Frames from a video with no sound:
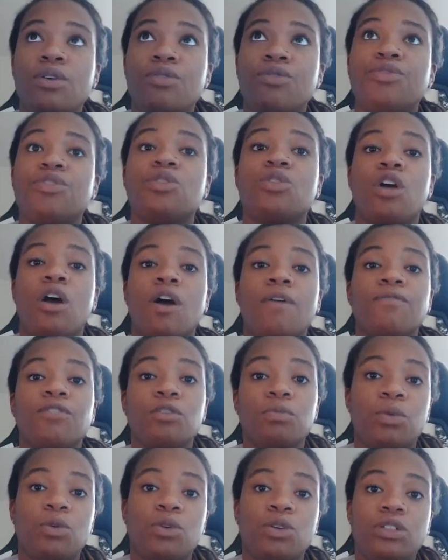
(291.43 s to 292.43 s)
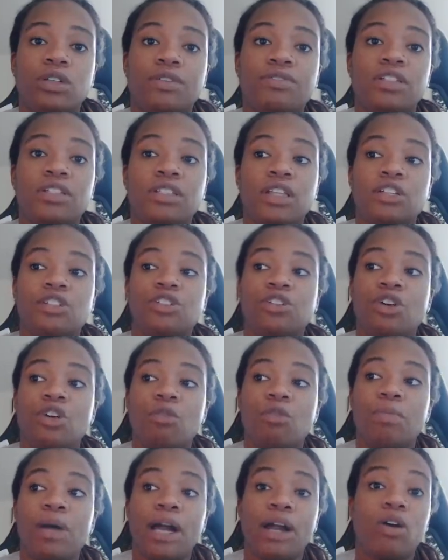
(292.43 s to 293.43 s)
feel comfortable enough to let you
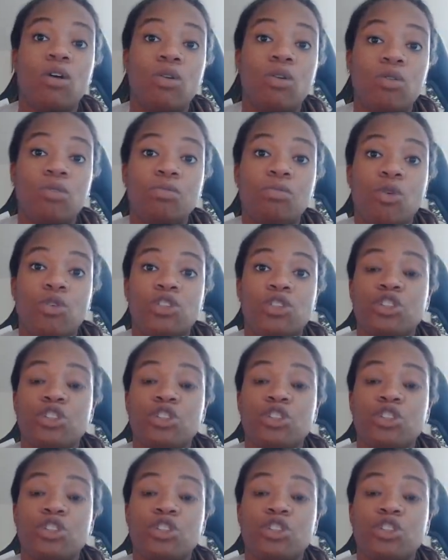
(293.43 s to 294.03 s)
go back home or to